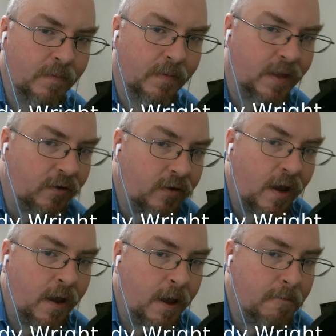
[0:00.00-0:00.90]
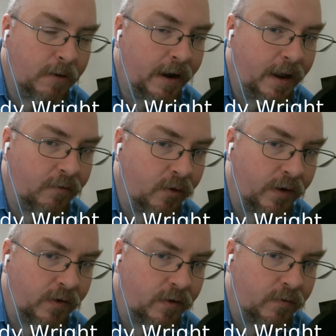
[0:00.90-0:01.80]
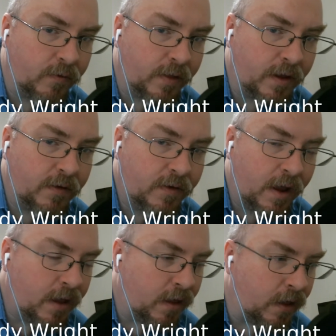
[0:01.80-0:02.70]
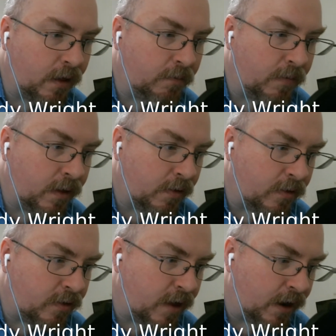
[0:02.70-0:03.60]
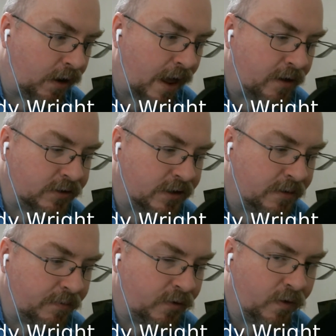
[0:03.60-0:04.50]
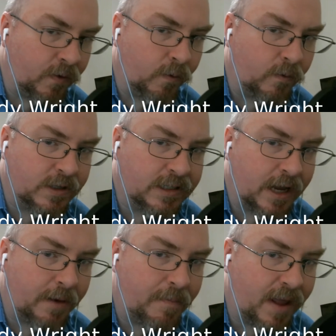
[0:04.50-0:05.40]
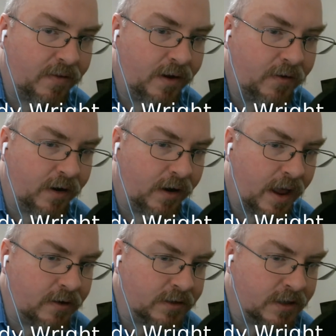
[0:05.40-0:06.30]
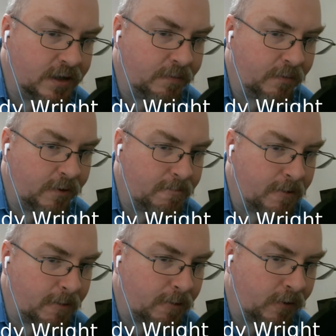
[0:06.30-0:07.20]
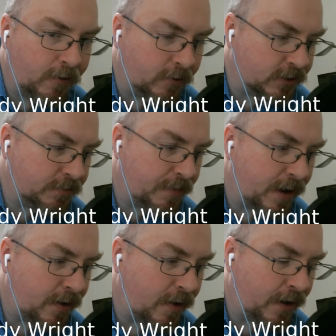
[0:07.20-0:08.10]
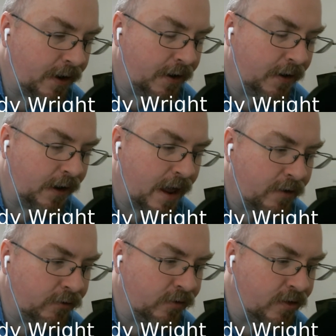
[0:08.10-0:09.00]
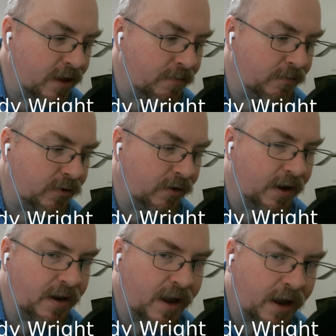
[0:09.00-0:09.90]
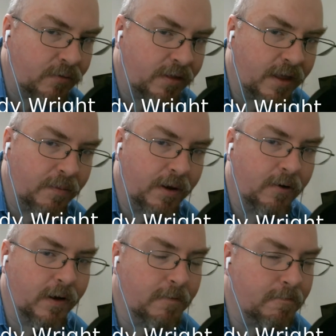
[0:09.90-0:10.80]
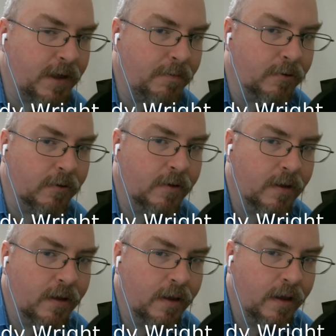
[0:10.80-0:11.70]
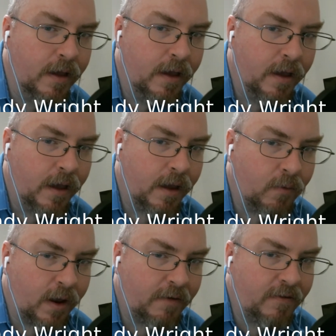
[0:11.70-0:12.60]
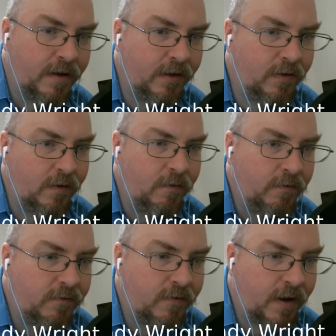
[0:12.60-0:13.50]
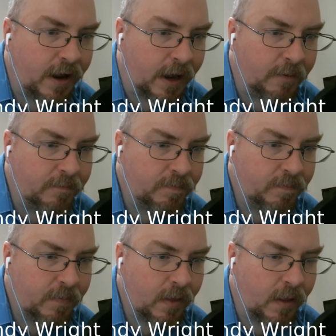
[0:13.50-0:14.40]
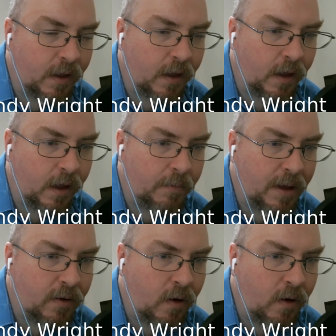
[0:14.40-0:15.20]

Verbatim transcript: There's plenty of reasons for this. Uh, it allows them to set a message. It allows them to put a personal spin on it. It allows them to connect with the American people. And what I find so funny uh, about